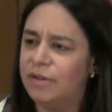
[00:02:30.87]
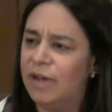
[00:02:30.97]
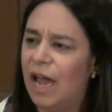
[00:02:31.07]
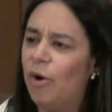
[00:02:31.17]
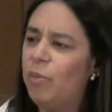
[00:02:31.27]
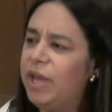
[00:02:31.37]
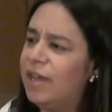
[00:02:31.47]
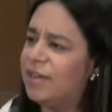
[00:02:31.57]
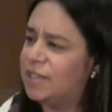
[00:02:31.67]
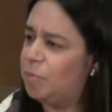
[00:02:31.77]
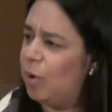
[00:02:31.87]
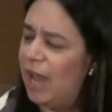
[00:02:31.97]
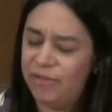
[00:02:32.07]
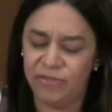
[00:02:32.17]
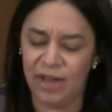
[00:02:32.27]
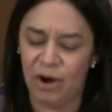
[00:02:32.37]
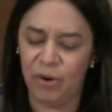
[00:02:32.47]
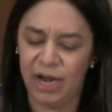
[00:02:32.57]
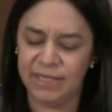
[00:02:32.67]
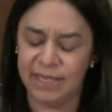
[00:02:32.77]
how we express
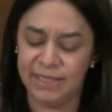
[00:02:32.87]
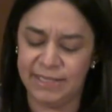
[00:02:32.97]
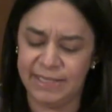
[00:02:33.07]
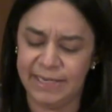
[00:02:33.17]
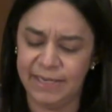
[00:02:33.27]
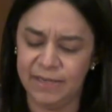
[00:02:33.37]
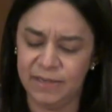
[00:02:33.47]
our identity.